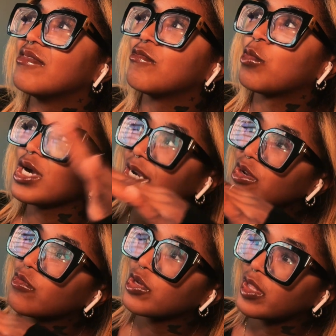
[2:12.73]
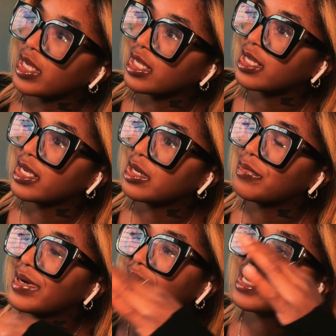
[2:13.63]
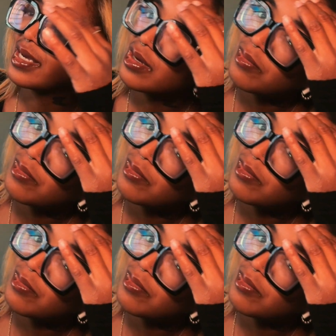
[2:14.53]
working for the good but